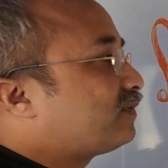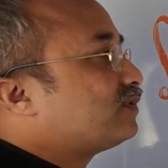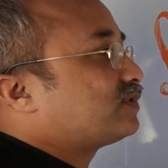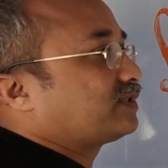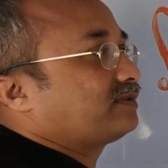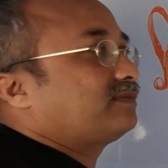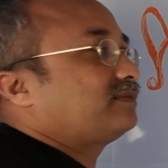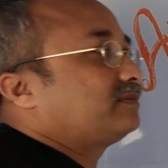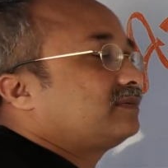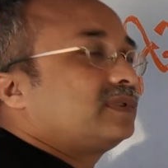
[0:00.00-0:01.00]
of course,
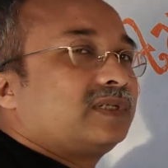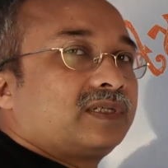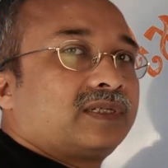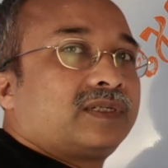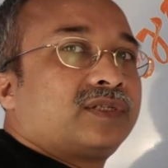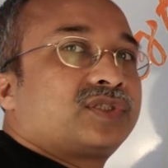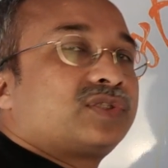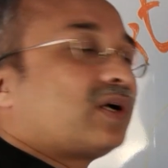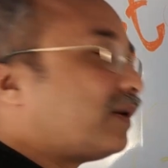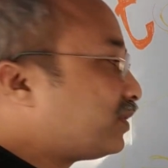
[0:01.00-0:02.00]
you should
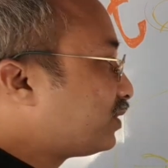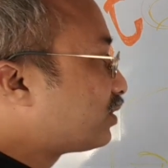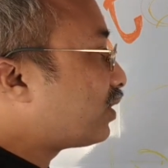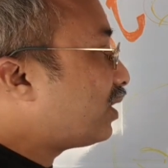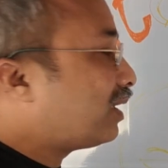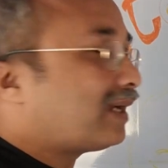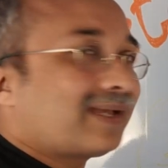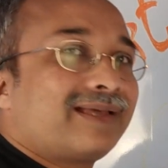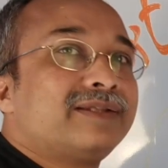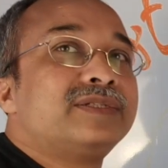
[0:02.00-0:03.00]
know how to draw
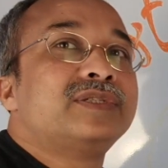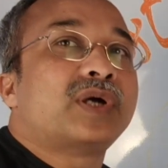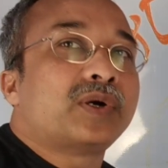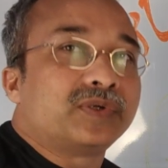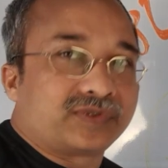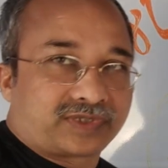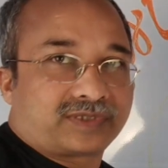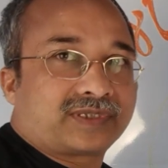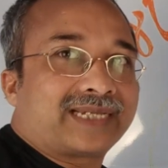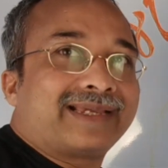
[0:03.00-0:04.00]
a
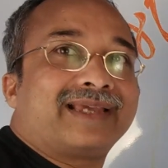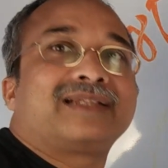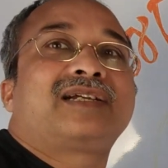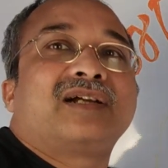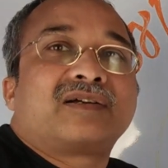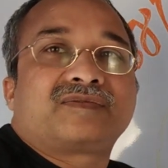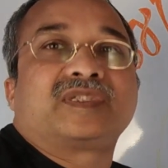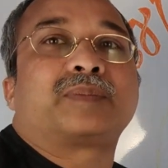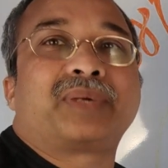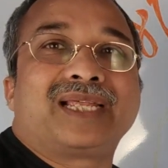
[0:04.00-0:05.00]
nose. Again,
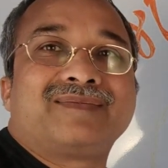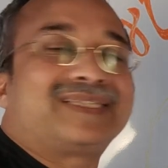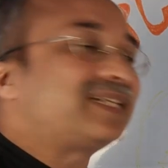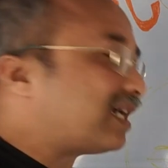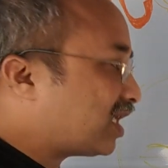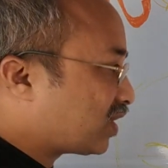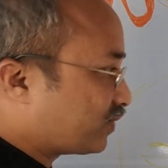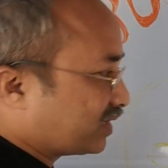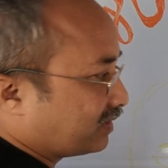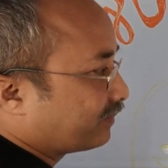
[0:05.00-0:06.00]
curves, you're playing with
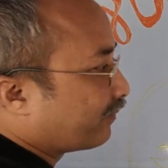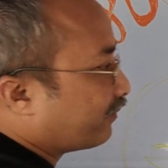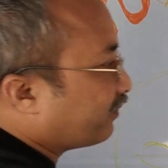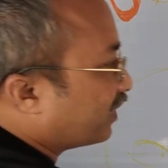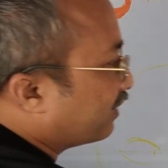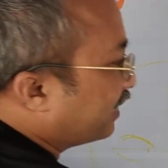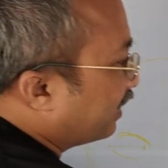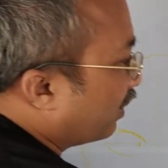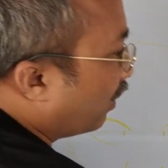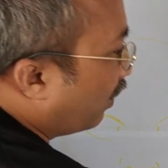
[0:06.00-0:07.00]
curves. See,